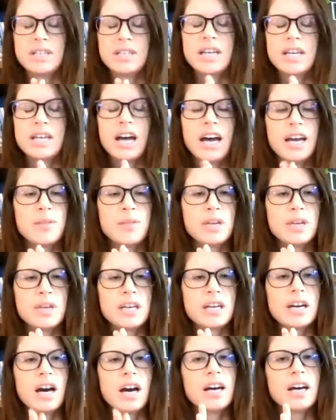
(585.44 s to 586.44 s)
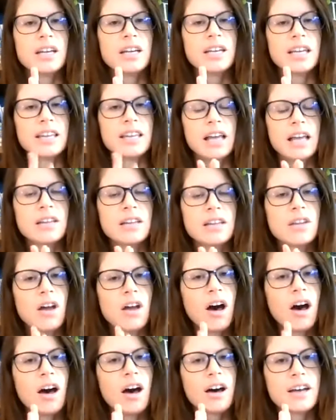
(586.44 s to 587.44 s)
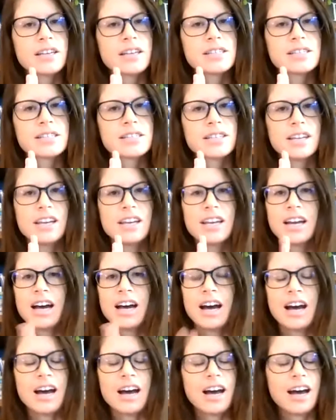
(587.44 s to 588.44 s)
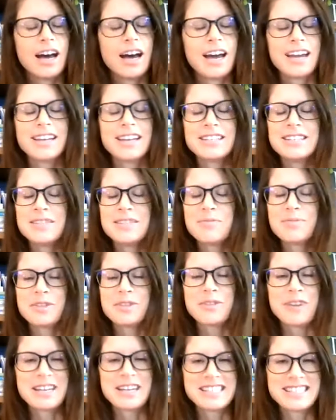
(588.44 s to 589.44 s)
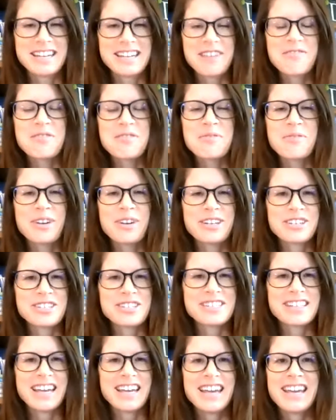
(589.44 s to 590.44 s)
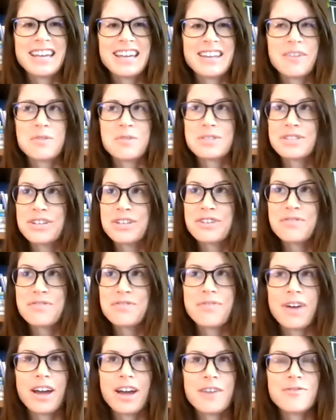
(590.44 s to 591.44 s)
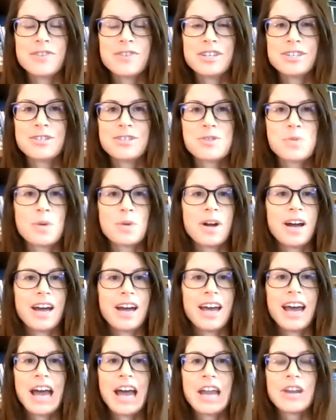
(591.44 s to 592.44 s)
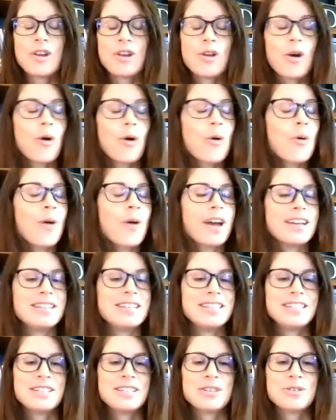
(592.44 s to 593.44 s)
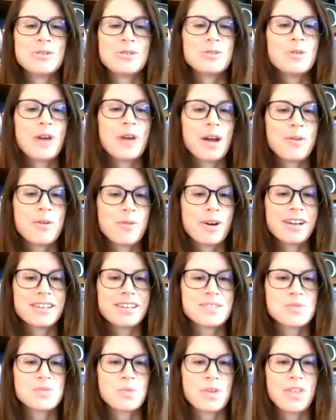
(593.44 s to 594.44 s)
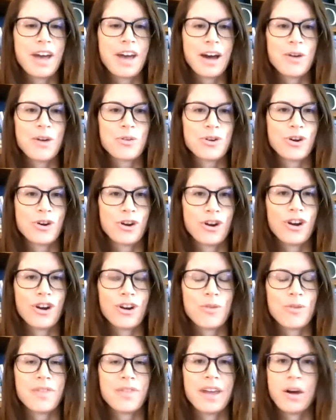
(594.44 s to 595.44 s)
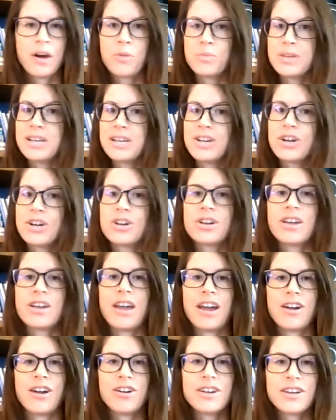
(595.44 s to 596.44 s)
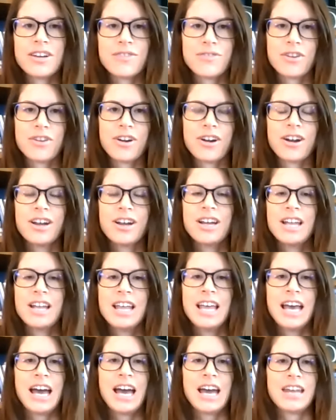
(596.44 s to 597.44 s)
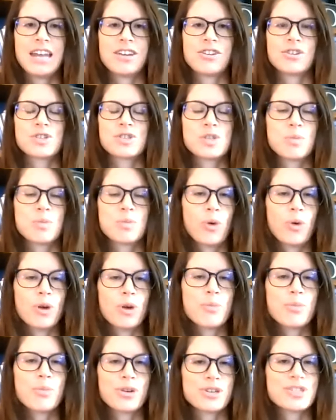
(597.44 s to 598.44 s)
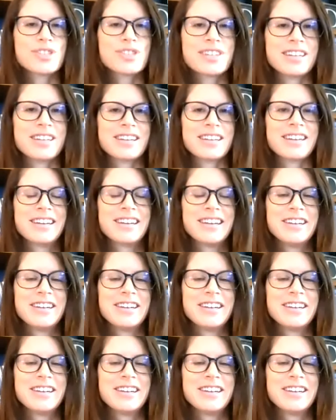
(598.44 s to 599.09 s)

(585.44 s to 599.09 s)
the tie being cut and that loss, I deeply resonate with what you're saying. There was a good 5 years where I had no idea who I was without her, without being her caregiver and her support person.